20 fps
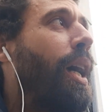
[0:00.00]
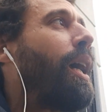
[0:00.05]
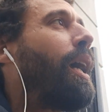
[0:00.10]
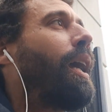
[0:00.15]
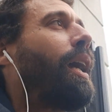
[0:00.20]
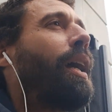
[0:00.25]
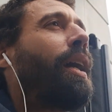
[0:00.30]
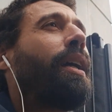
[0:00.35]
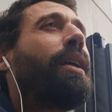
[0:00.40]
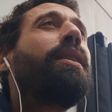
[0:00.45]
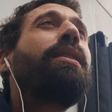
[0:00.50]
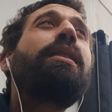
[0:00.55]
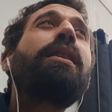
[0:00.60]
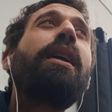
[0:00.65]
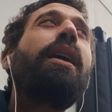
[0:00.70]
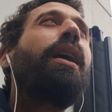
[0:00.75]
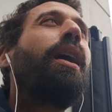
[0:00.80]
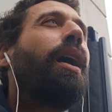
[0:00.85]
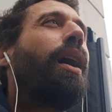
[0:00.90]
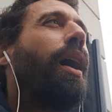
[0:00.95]
And
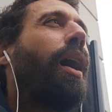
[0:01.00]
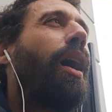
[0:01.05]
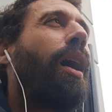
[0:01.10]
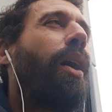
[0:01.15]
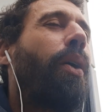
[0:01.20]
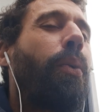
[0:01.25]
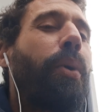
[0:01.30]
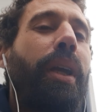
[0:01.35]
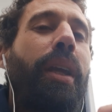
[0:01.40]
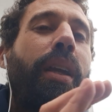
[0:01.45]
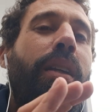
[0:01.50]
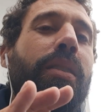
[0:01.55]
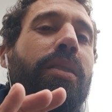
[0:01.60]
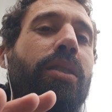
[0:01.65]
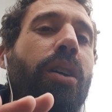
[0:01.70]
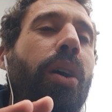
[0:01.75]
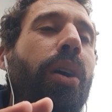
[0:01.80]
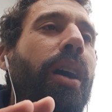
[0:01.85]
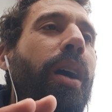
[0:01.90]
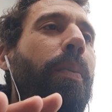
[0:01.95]
we can
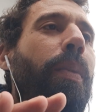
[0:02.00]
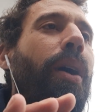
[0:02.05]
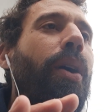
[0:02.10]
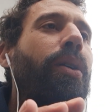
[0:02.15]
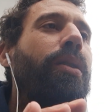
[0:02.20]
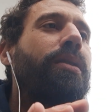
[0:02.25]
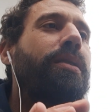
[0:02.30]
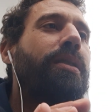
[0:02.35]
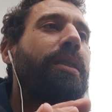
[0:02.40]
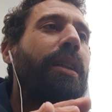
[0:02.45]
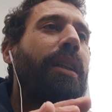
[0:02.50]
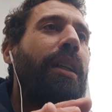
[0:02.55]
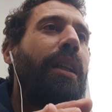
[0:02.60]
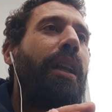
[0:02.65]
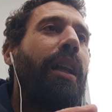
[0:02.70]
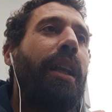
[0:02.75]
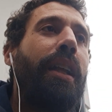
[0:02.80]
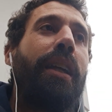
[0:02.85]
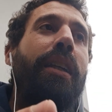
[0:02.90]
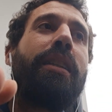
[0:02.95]
talk about the
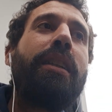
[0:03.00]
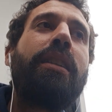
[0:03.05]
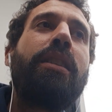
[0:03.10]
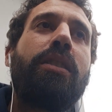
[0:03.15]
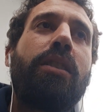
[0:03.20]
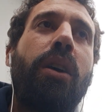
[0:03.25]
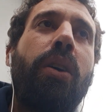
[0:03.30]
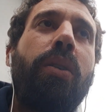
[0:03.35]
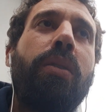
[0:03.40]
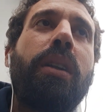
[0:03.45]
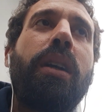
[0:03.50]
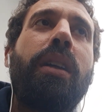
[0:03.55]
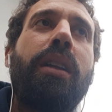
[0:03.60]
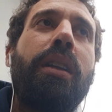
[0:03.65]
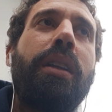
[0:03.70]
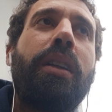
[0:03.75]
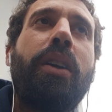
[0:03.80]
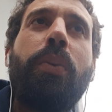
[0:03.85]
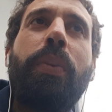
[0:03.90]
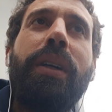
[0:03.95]
leading tone a
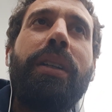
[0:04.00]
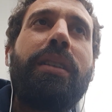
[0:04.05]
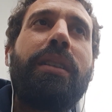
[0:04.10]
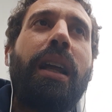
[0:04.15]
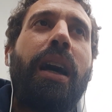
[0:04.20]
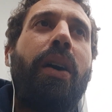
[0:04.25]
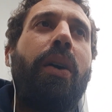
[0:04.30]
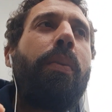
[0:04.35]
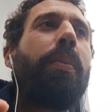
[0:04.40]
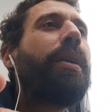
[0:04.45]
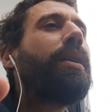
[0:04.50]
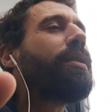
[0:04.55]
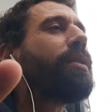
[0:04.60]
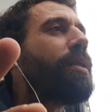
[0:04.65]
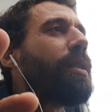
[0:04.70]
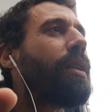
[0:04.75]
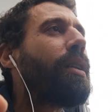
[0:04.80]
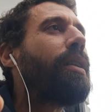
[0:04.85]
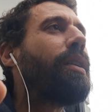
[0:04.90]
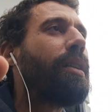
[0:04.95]
little bit now, but
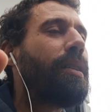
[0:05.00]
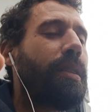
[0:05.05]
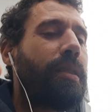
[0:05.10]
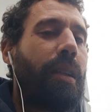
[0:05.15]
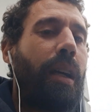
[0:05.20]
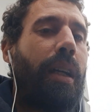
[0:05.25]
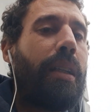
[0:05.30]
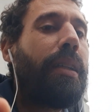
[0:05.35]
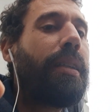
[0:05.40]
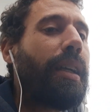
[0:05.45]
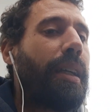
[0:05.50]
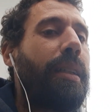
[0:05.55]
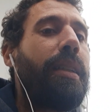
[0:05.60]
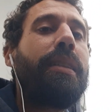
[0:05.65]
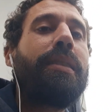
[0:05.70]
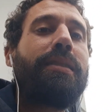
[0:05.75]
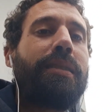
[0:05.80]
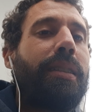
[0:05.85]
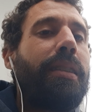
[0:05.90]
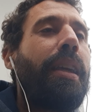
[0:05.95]

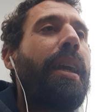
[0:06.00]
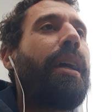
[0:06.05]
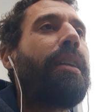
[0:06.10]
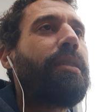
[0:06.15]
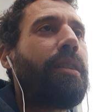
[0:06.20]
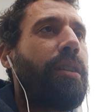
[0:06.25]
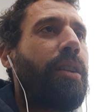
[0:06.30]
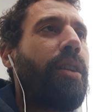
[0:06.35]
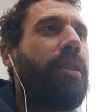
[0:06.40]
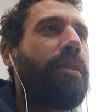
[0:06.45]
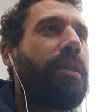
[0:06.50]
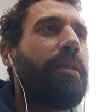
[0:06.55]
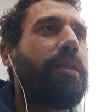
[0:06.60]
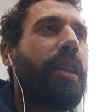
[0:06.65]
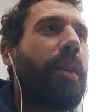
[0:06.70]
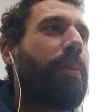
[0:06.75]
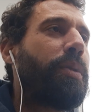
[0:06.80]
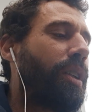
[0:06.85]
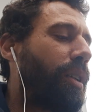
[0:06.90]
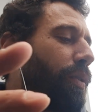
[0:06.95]
it's yet another
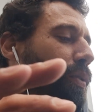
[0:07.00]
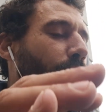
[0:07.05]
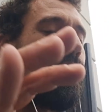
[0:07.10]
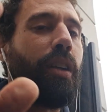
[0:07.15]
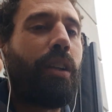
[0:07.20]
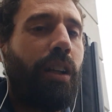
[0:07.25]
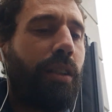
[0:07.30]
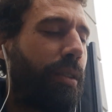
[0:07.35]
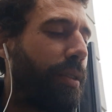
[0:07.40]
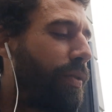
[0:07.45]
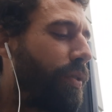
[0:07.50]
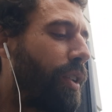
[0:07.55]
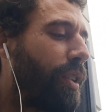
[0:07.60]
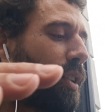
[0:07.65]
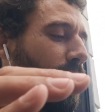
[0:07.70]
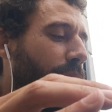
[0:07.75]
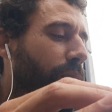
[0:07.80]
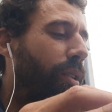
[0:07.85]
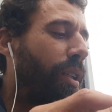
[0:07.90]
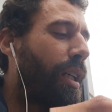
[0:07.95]
subject for another
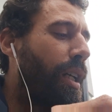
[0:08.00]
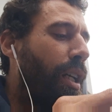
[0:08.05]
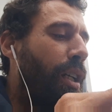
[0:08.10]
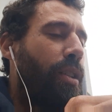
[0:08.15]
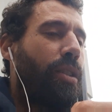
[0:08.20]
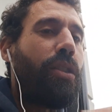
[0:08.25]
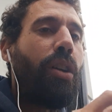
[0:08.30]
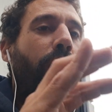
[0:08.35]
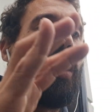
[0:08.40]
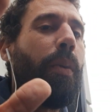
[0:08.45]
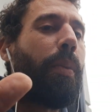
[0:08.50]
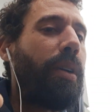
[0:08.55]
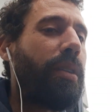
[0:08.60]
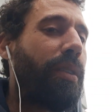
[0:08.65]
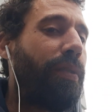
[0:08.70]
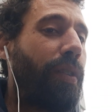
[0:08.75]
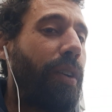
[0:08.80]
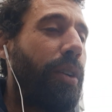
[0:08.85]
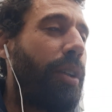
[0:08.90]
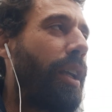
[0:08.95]
video to talk about the
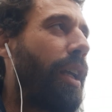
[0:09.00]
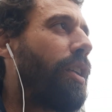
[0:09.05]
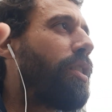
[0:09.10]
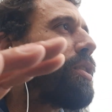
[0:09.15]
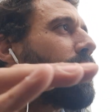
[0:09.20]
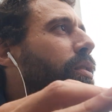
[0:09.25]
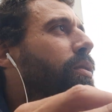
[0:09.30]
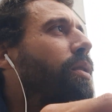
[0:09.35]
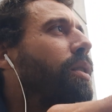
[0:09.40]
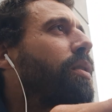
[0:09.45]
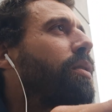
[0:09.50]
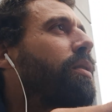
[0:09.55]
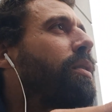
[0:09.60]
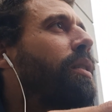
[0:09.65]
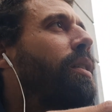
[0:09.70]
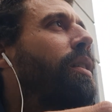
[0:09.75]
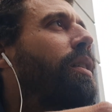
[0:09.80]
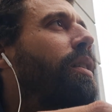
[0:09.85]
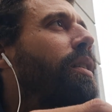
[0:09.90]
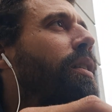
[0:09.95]
variations on
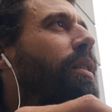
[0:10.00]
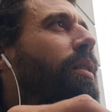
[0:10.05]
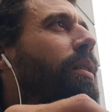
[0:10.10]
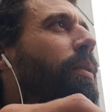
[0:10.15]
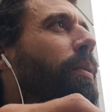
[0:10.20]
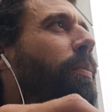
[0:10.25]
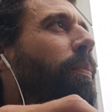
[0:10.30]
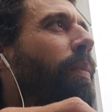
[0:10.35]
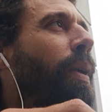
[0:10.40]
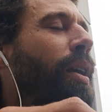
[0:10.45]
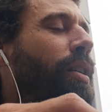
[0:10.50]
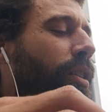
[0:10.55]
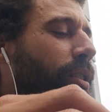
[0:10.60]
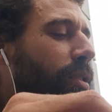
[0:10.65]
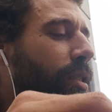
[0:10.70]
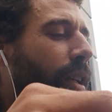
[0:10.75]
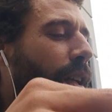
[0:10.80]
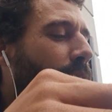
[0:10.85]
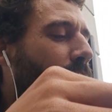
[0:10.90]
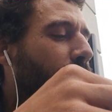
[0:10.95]
the minor
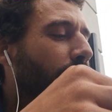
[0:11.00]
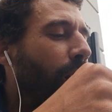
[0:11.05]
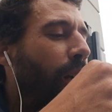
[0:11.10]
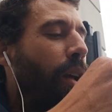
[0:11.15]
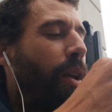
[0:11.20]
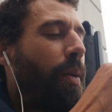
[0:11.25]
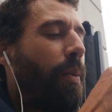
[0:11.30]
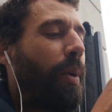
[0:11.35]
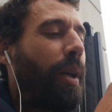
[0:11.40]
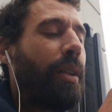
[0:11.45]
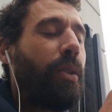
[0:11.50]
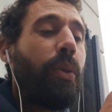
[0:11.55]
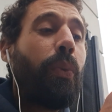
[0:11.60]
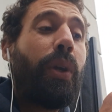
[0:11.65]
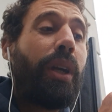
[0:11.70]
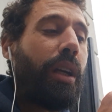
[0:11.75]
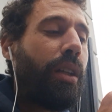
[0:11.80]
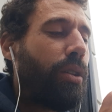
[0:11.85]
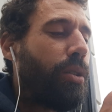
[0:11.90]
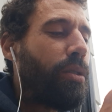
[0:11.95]
scale, but we
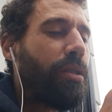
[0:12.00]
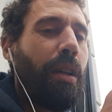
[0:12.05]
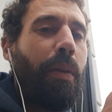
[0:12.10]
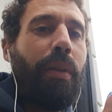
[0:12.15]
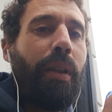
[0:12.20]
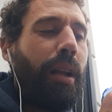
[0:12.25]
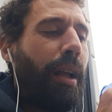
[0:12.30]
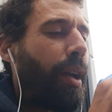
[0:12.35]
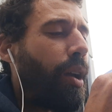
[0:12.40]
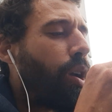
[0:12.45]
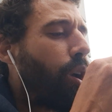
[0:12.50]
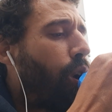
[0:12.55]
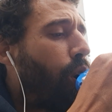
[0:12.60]
can do something like.